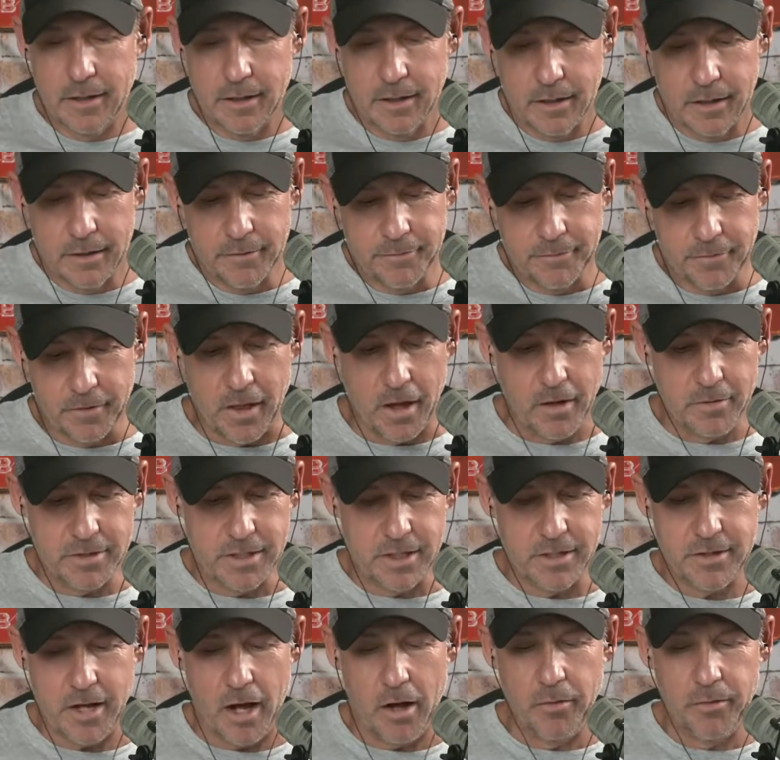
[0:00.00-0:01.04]
For those
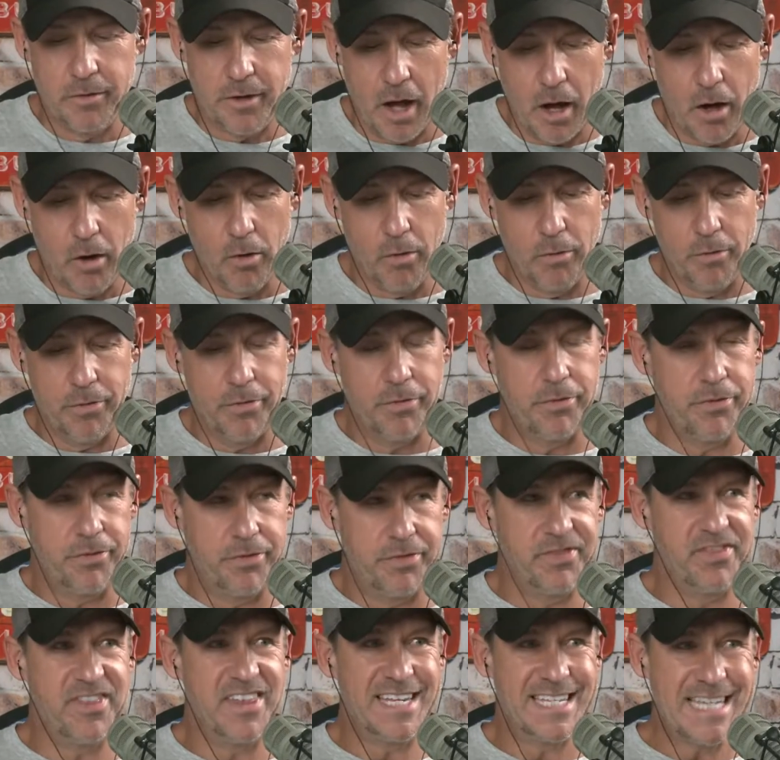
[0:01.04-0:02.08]
that don't know
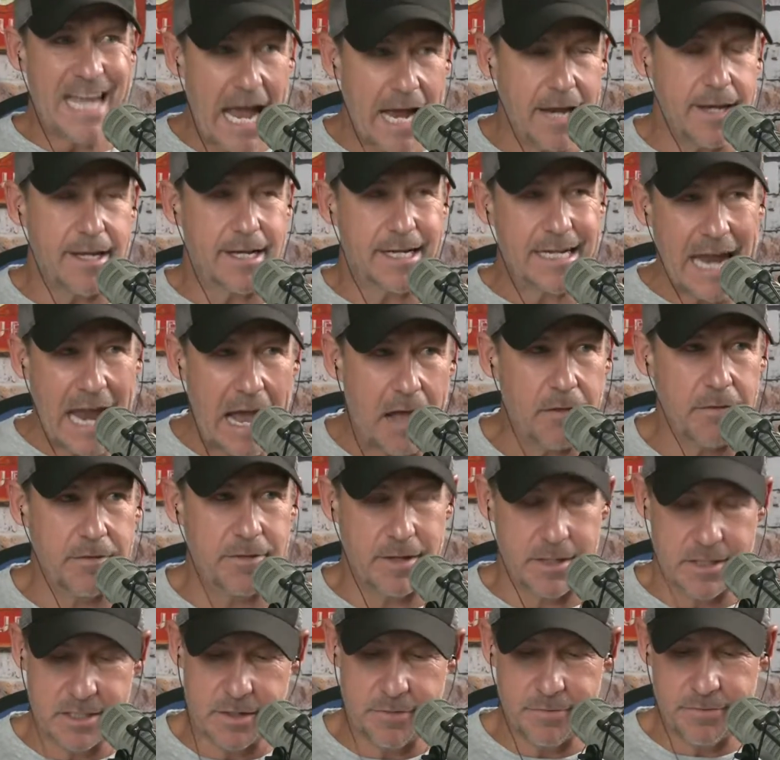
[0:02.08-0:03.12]
the
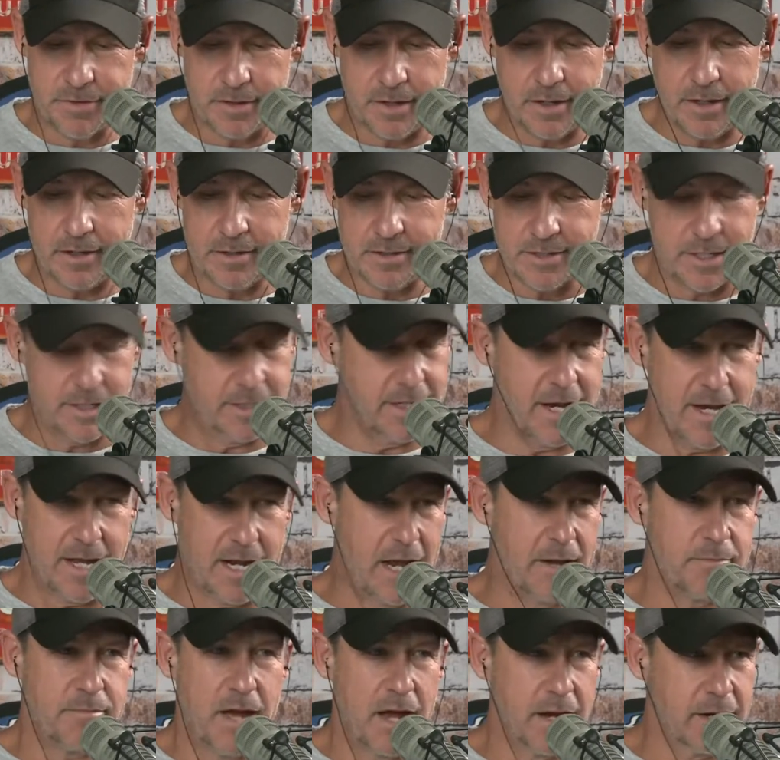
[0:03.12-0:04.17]
technicalities of this, and again,
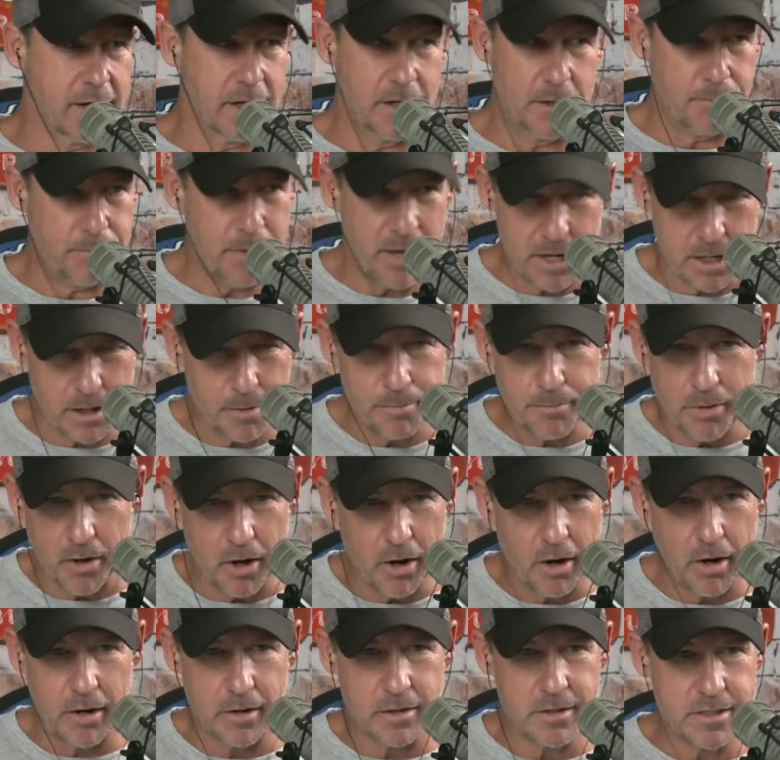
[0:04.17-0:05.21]
I'm not going to pick
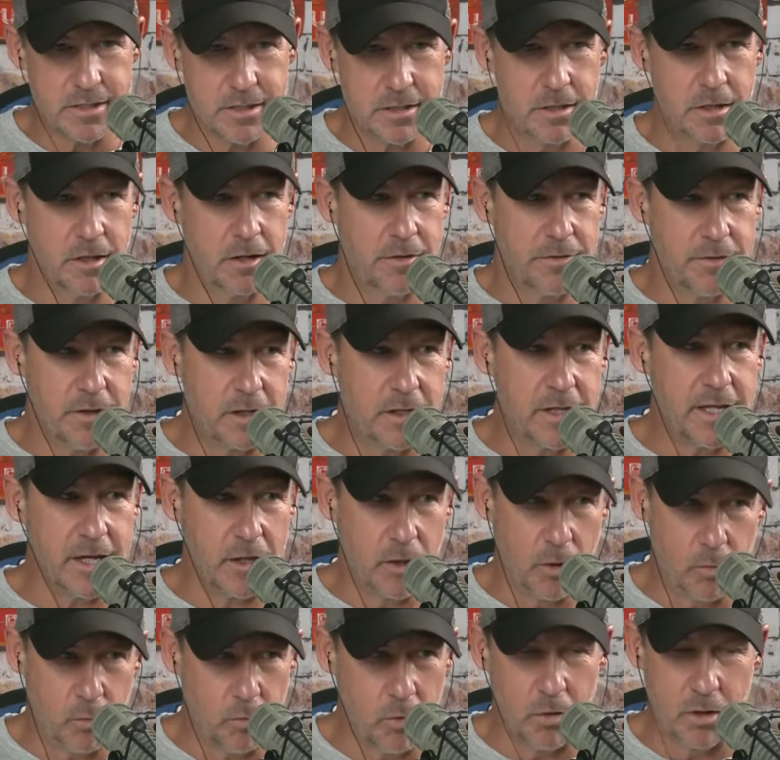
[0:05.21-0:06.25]
apart the
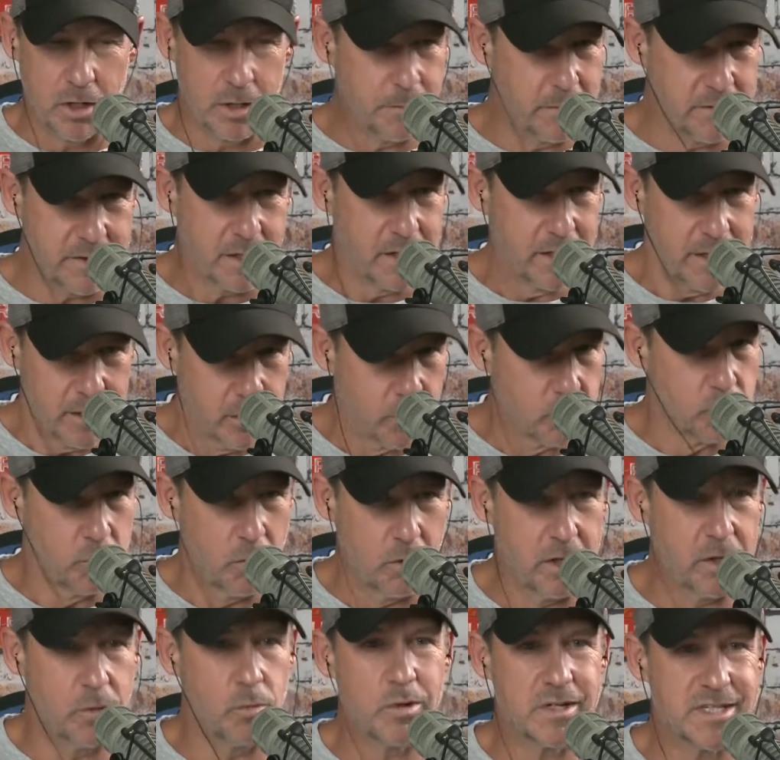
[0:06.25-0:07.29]
legal ruling, but the legal
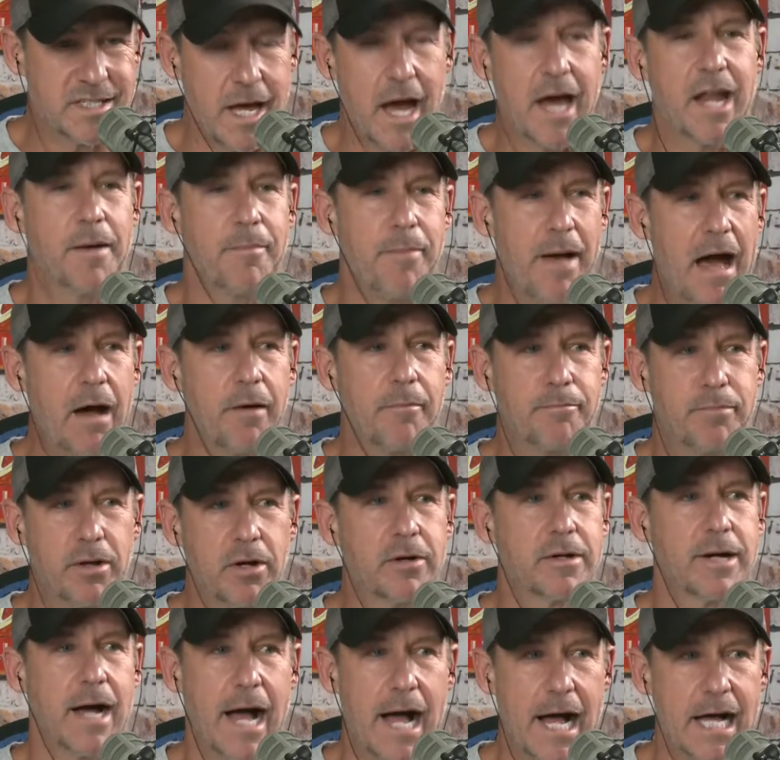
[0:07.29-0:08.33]
ruling was not about Bill
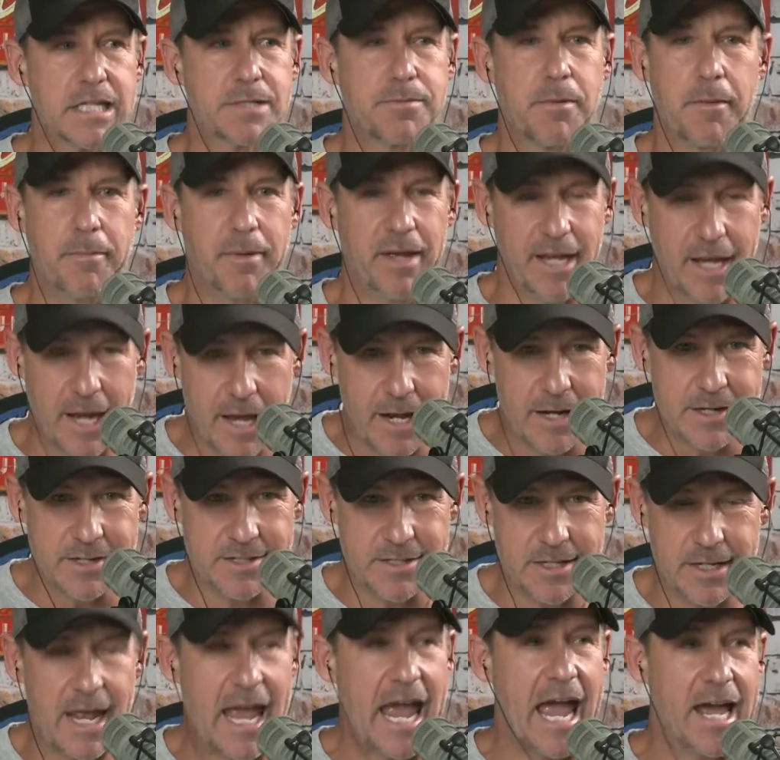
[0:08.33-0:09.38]
Cosby being
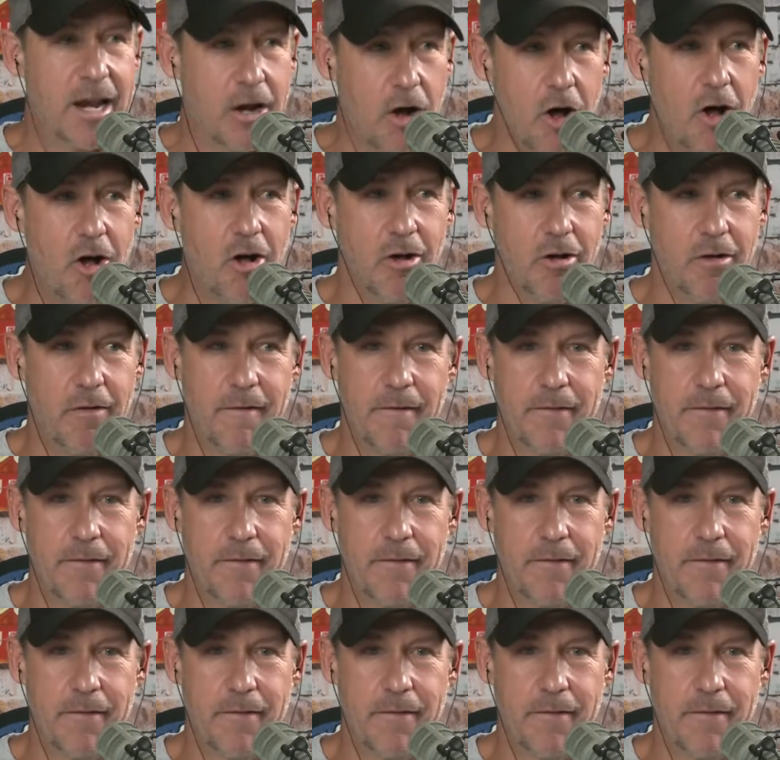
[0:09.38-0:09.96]
innocent at all.